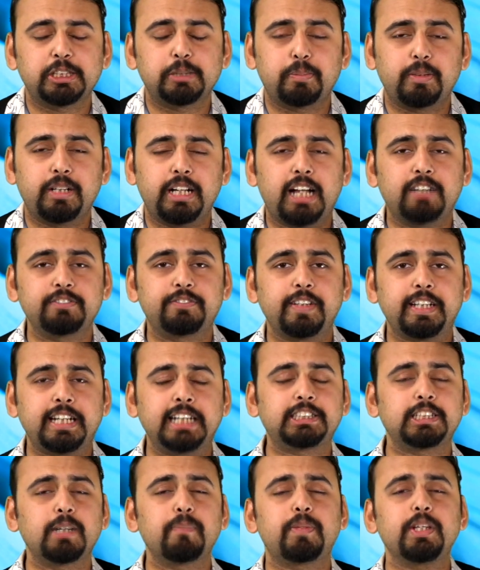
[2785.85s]
So perhaps we
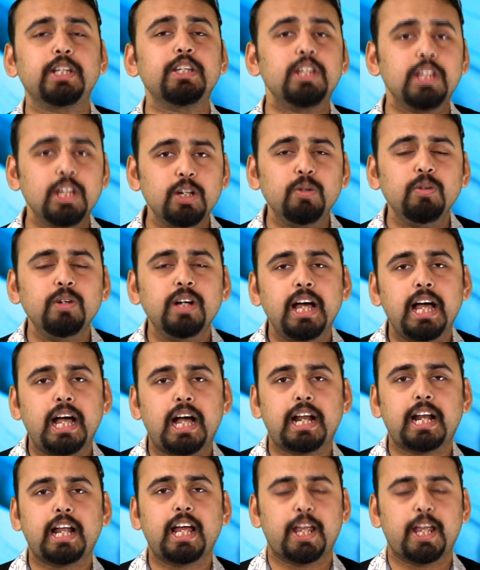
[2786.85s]
did something new, and